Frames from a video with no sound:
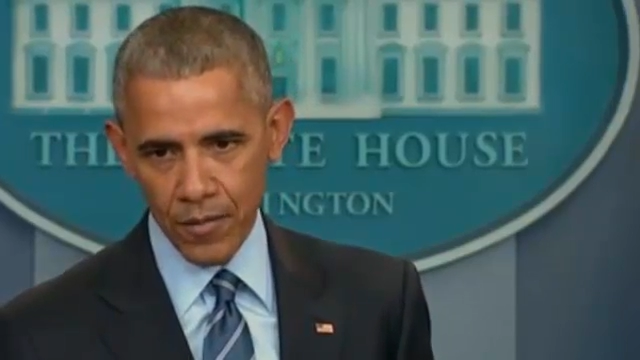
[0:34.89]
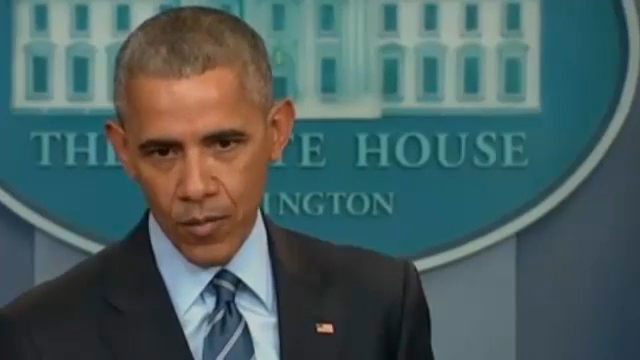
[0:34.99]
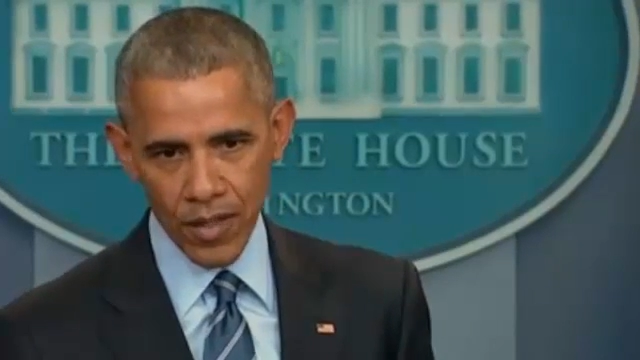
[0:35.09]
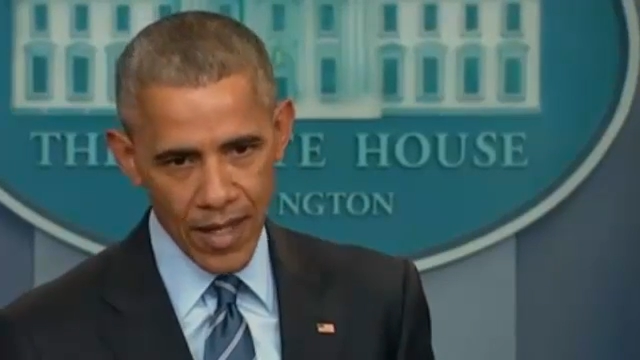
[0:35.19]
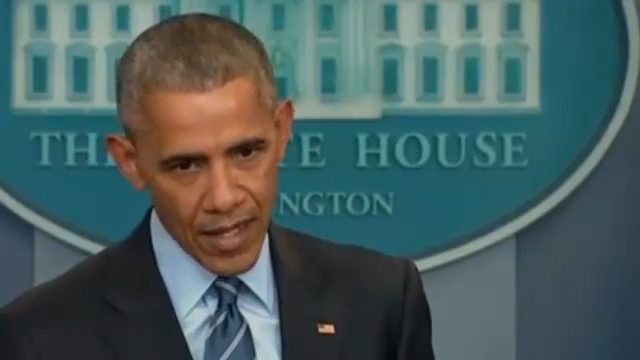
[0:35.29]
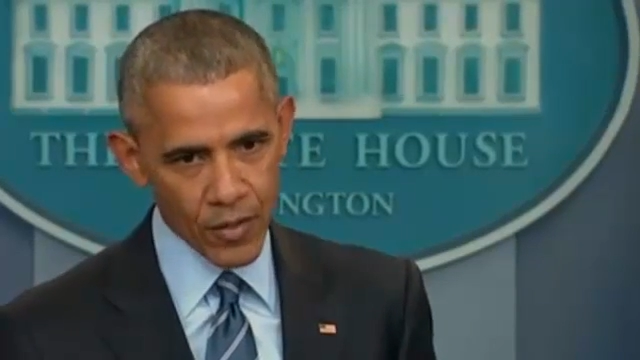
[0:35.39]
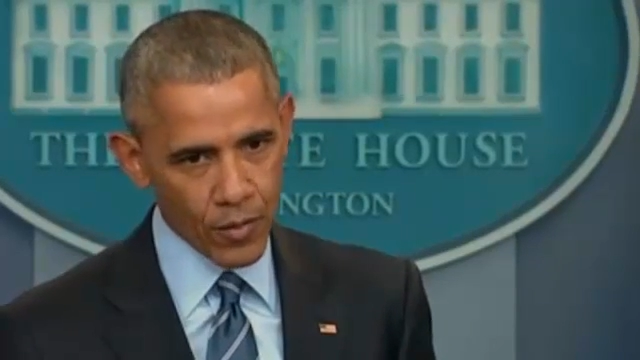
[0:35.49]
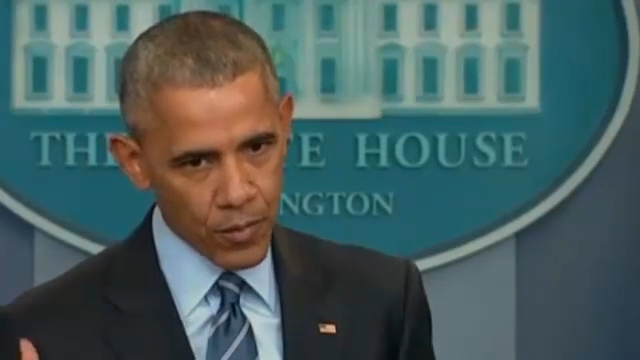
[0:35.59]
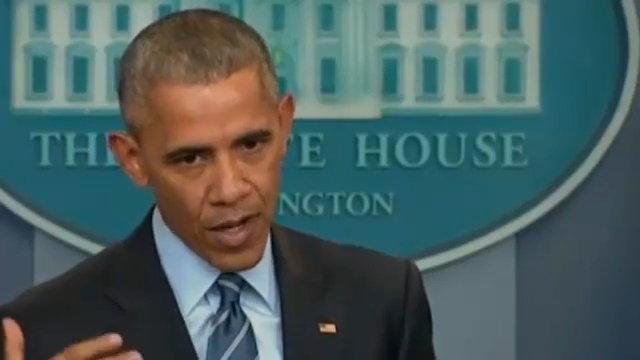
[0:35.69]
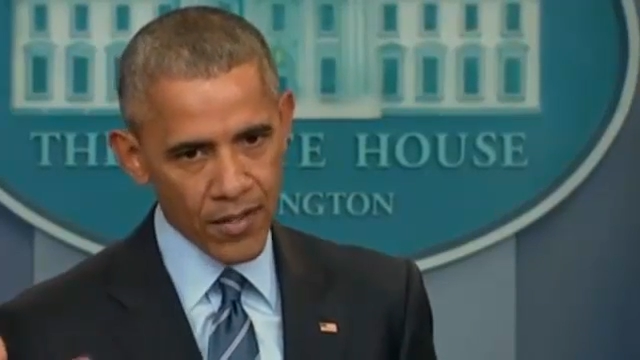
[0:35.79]
with the actual
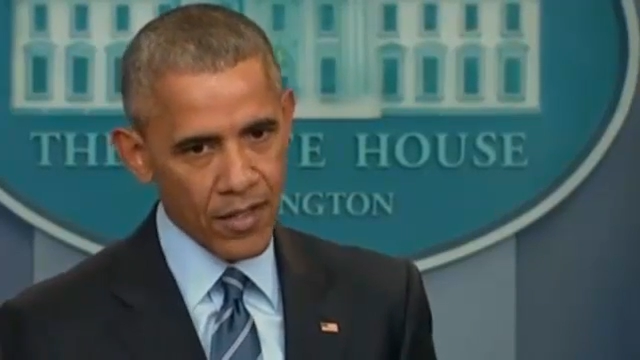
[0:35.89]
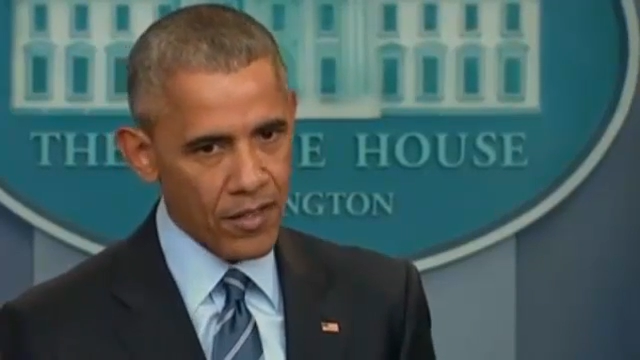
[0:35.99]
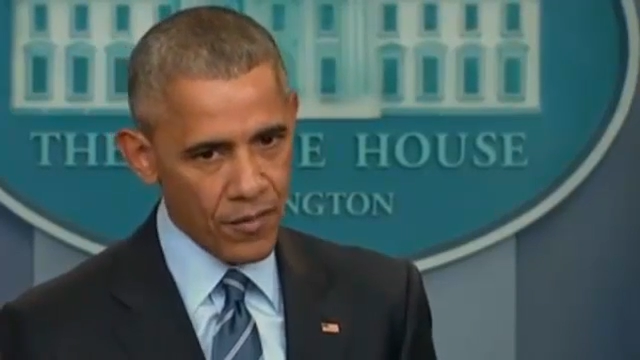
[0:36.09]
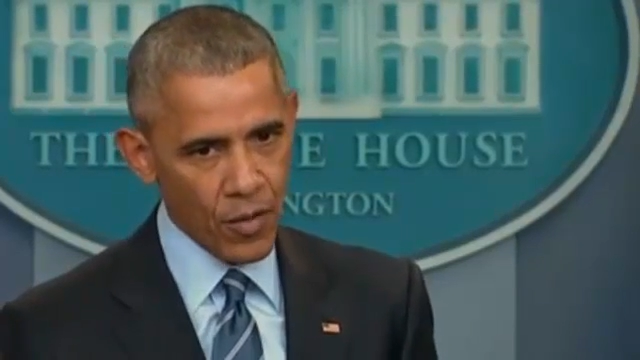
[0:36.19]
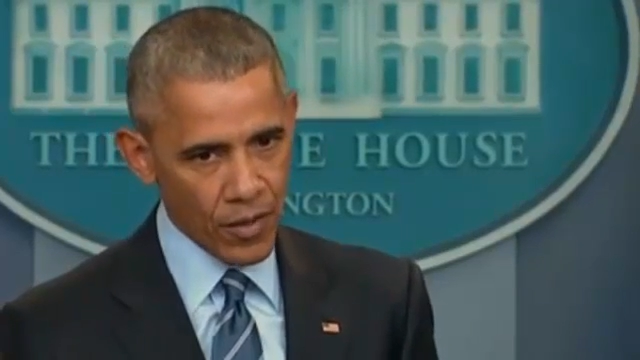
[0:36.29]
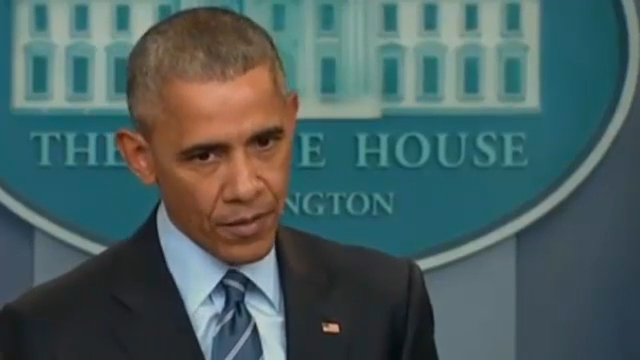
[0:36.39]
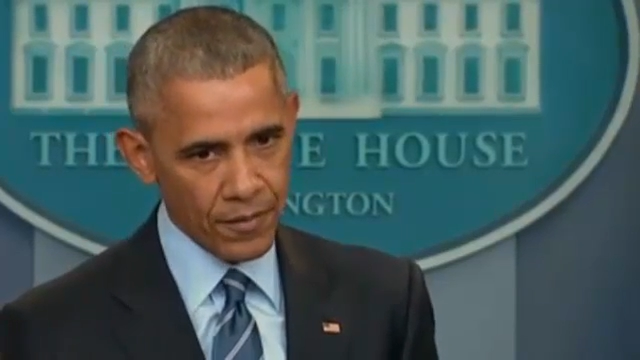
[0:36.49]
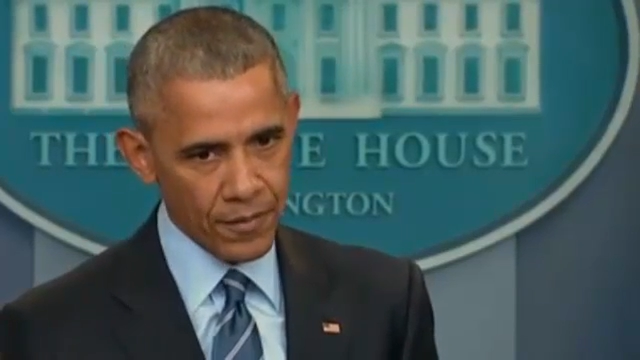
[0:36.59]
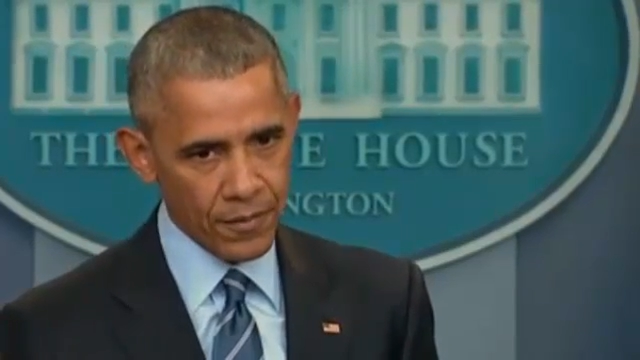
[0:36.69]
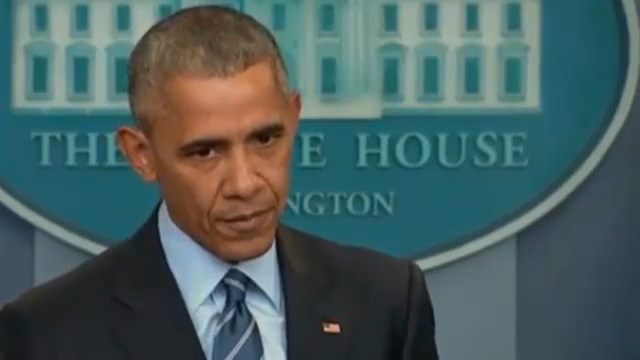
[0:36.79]
process of voting.
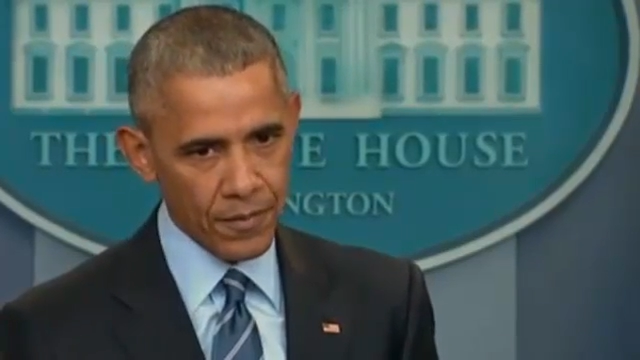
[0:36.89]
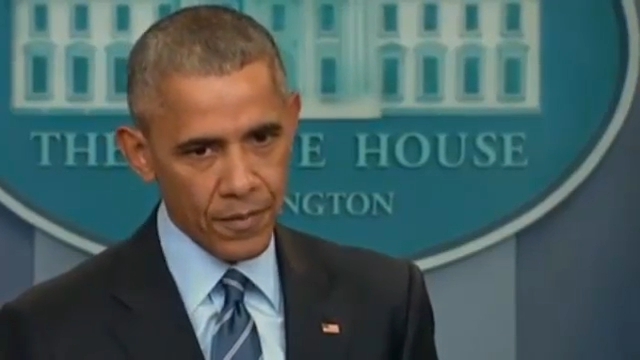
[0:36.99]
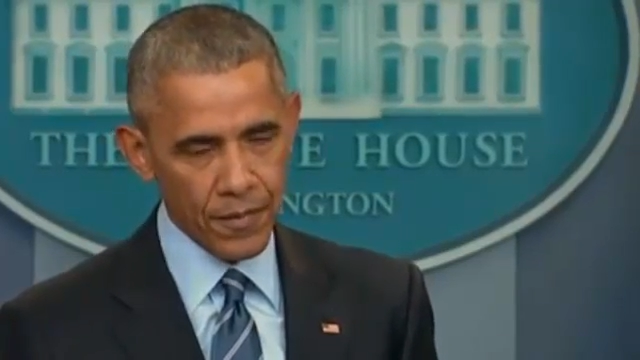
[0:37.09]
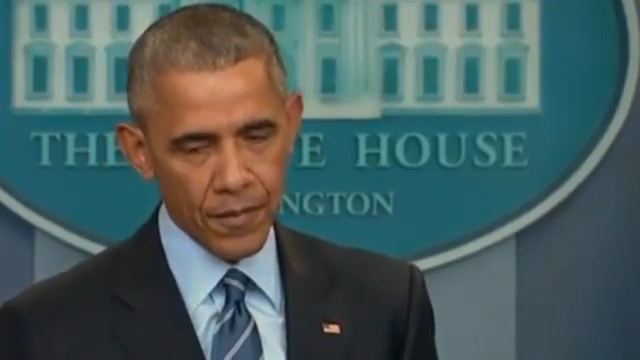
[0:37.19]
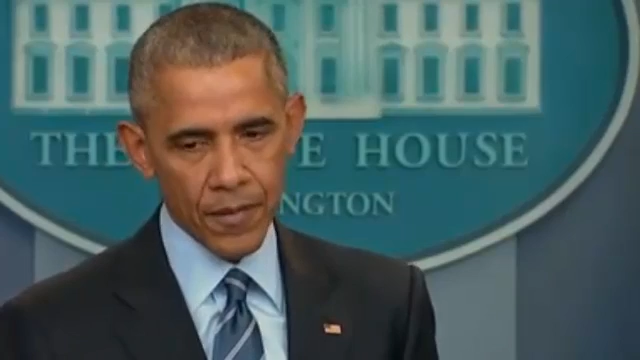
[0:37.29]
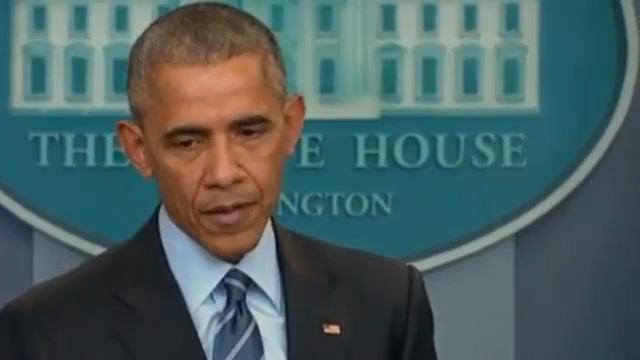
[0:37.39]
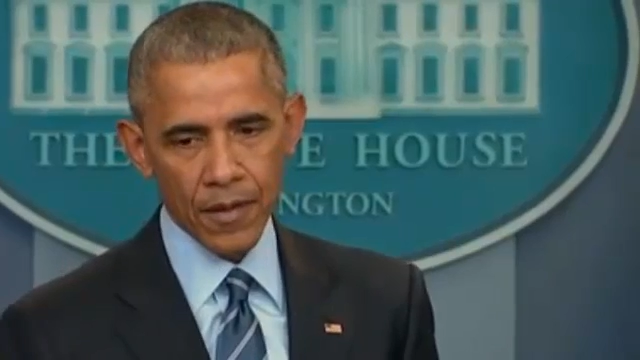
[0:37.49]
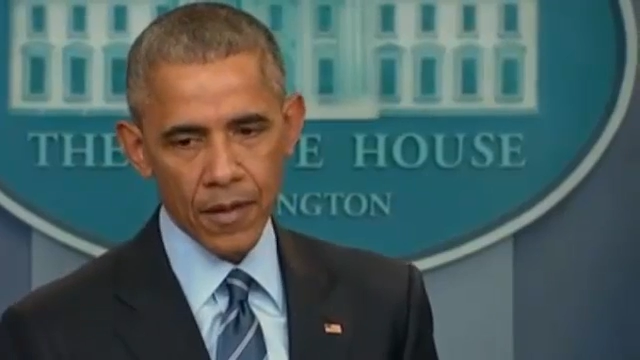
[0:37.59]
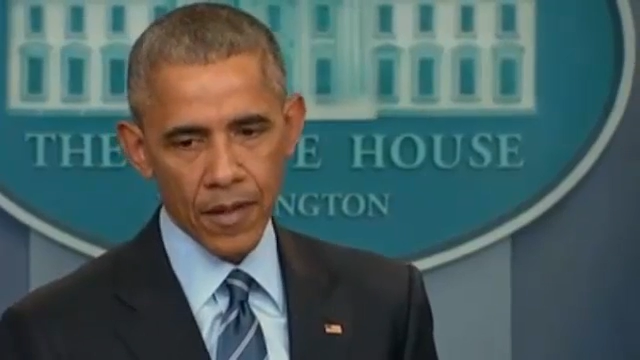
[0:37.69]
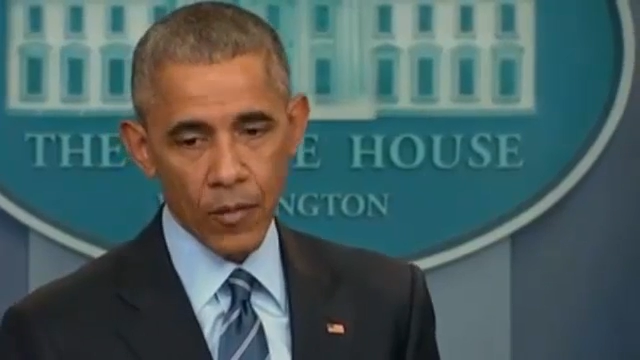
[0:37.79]

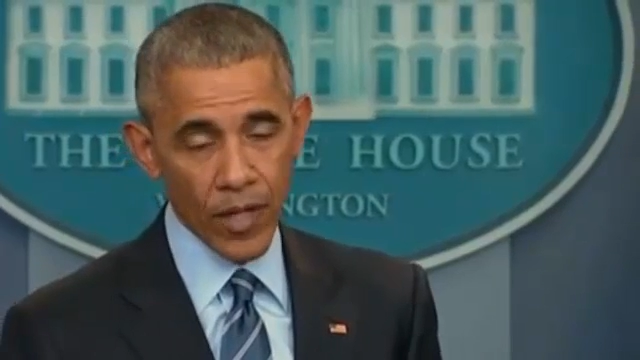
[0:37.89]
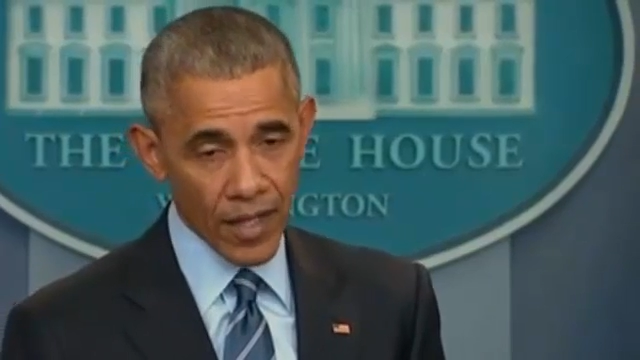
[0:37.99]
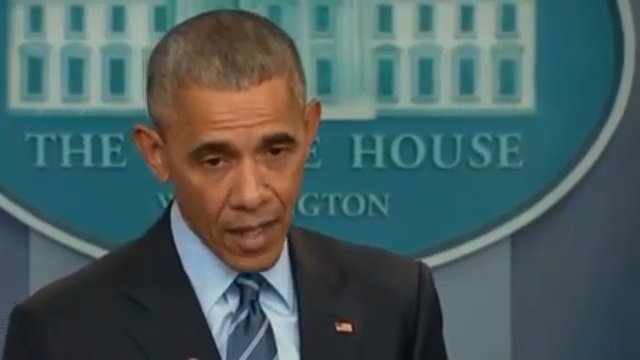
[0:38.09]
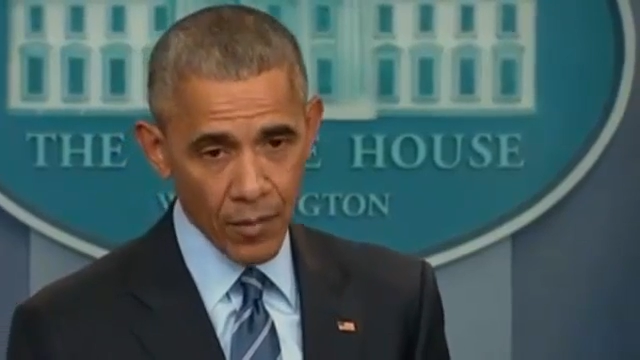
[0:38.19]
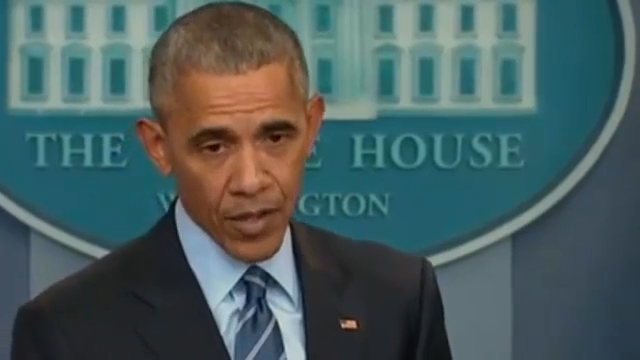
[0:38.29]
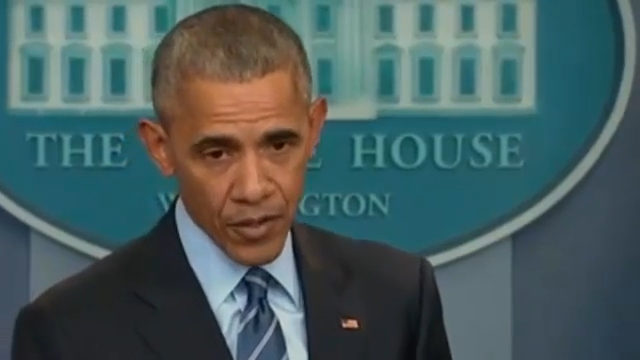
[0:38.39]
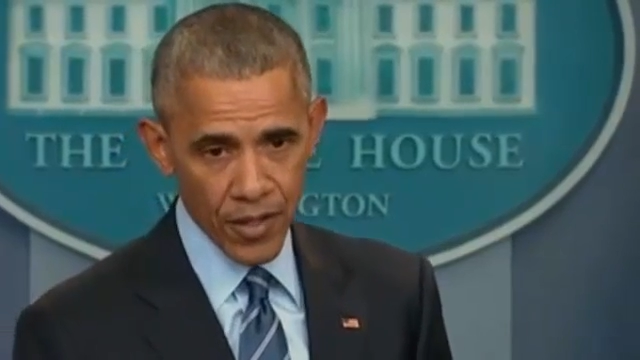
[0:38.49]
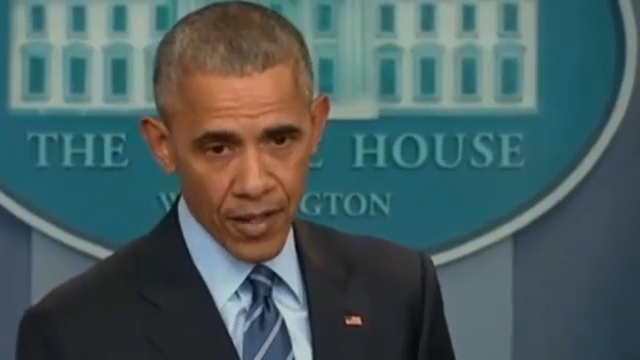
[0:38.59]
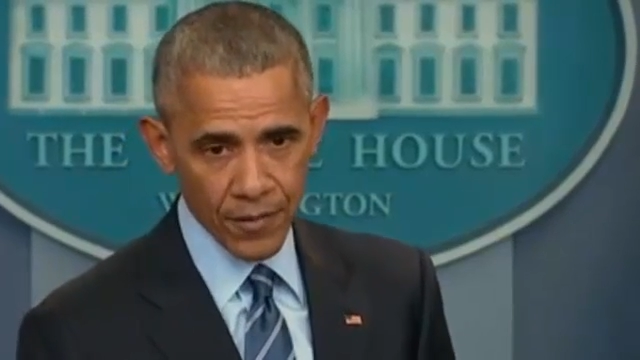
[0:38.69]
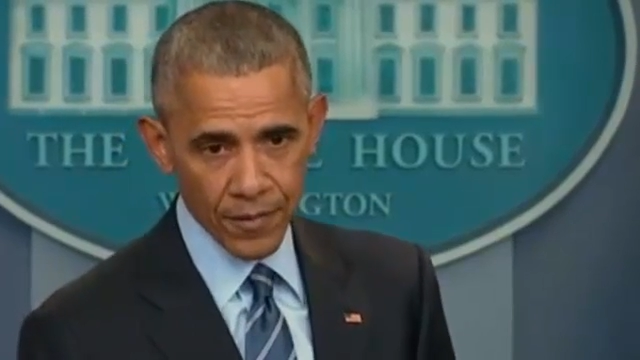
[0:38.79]
And we accomplished that.